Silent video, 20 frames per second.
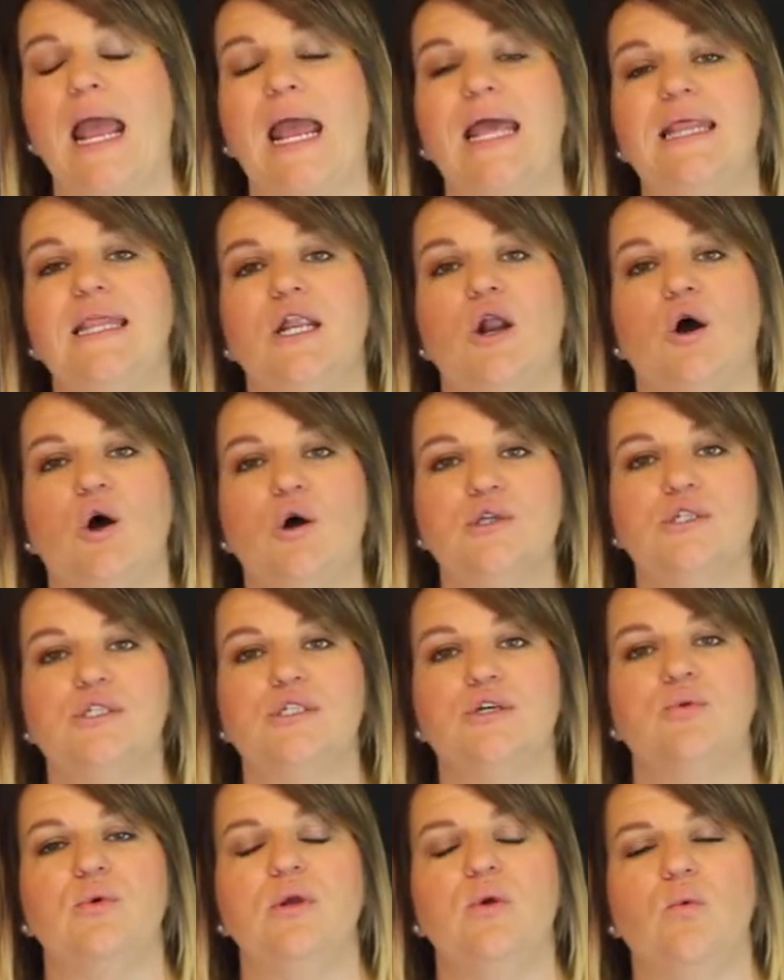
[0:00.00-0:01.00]
And then
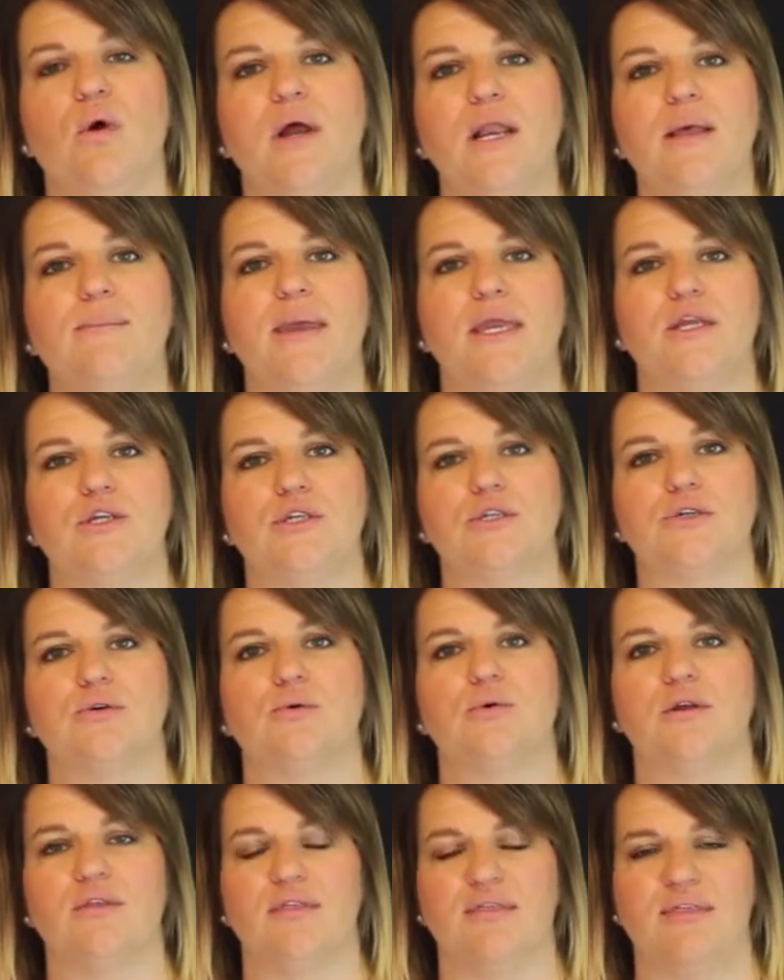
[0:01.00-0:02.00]
also we want to make
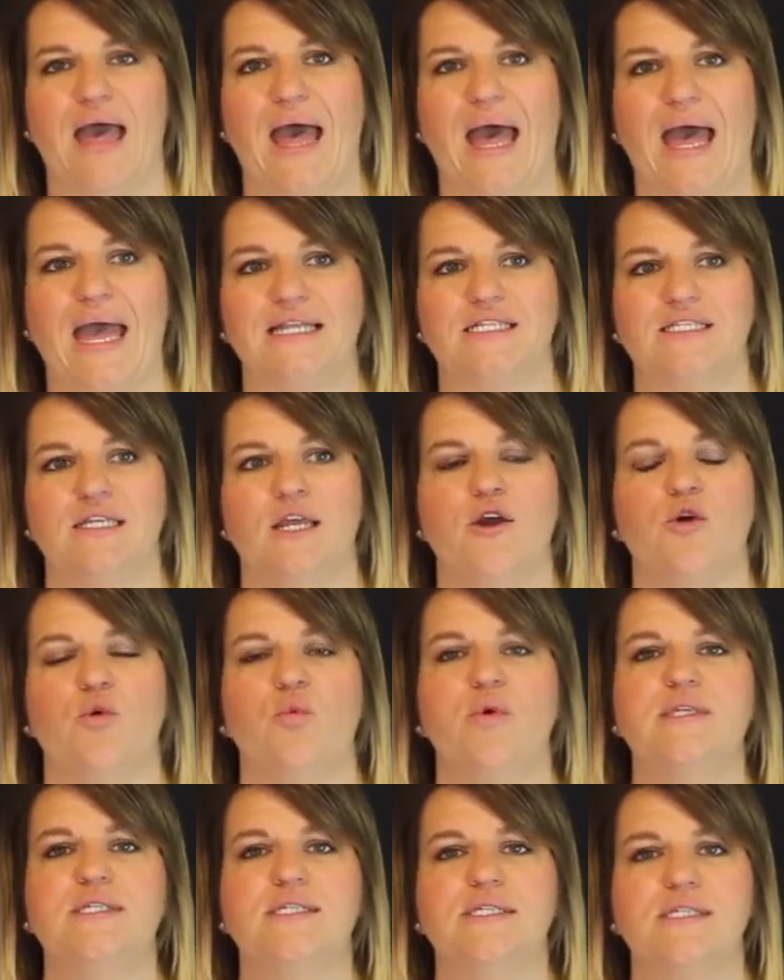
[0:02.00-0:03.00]
sure that
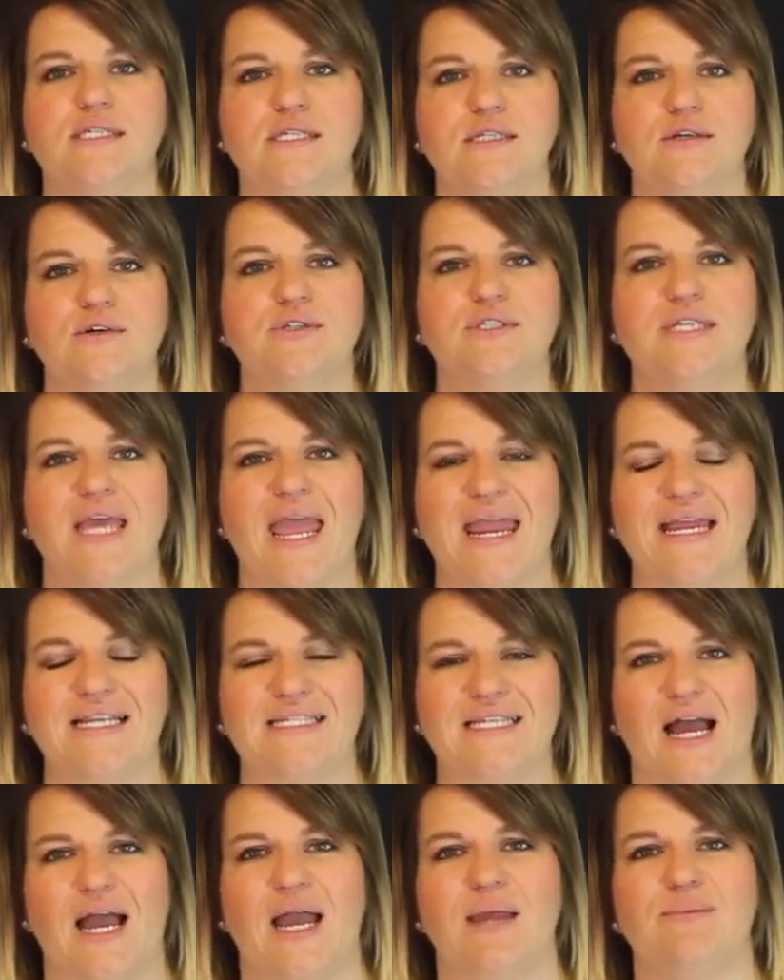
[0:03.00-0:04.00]
we still take
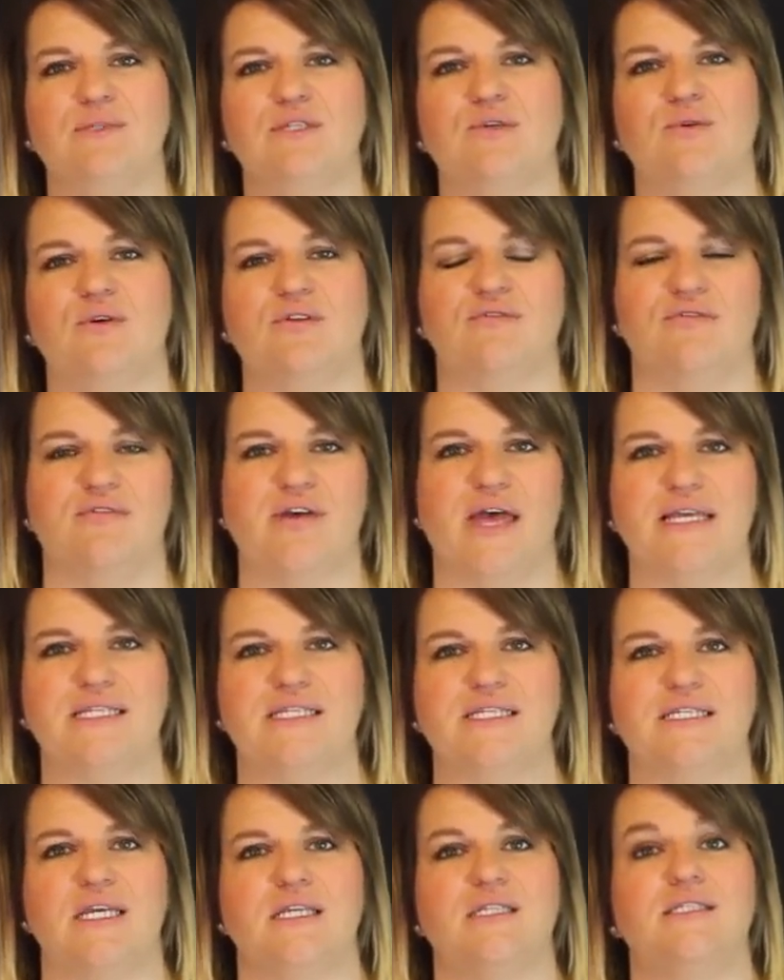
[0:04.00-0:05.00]
time to
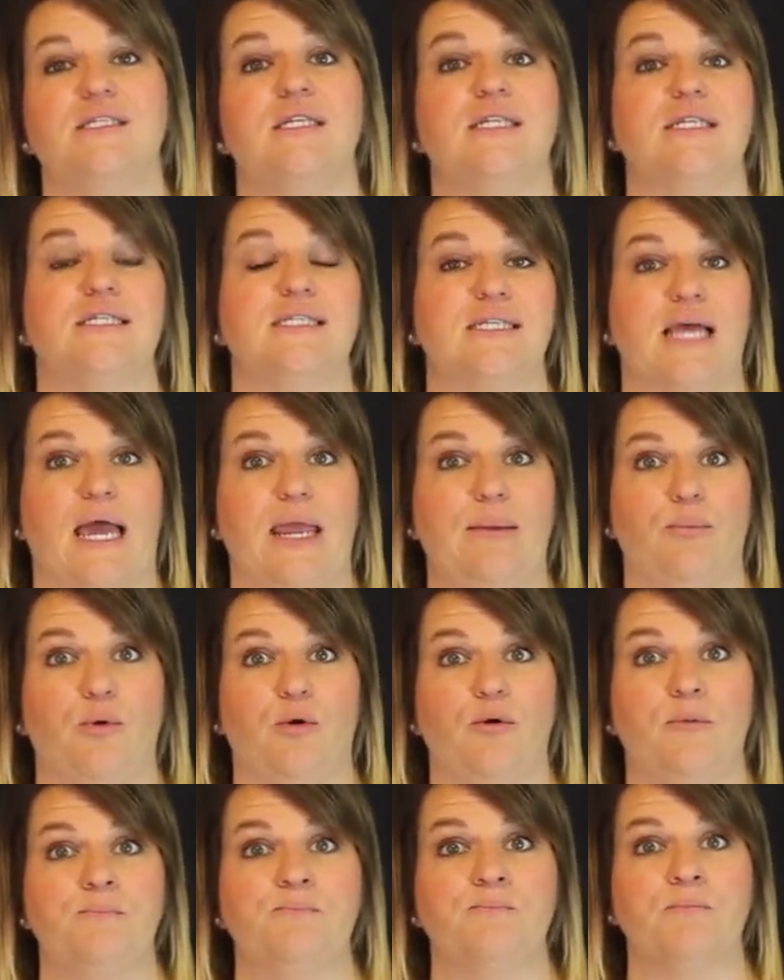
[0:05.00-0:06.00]
invest and to
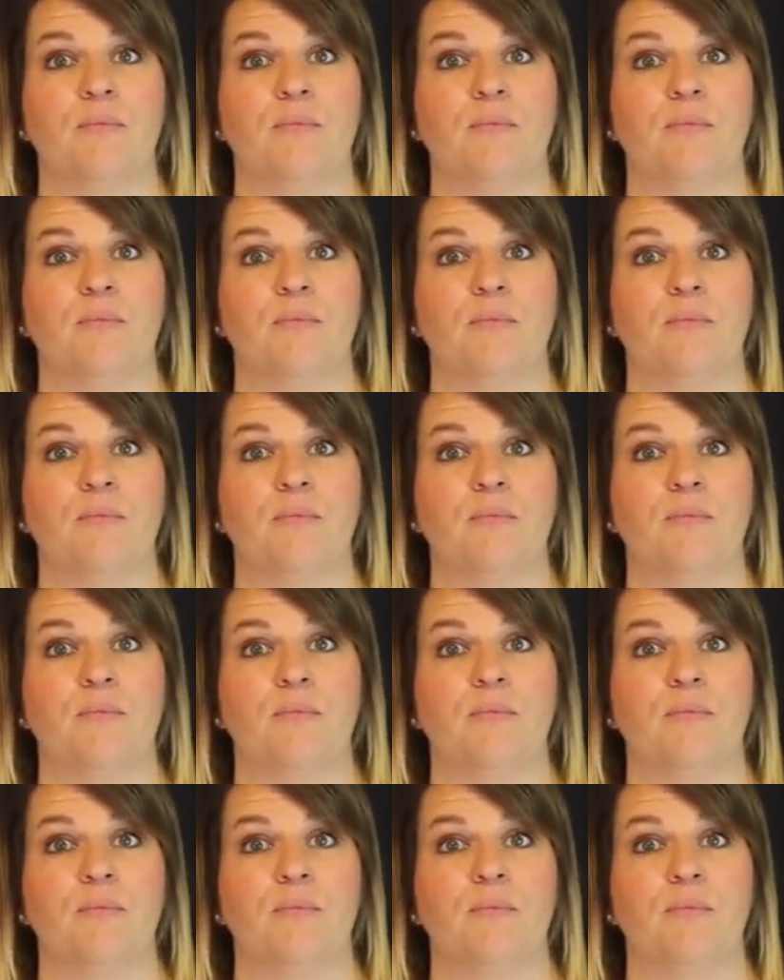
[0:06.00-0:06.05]
disciple.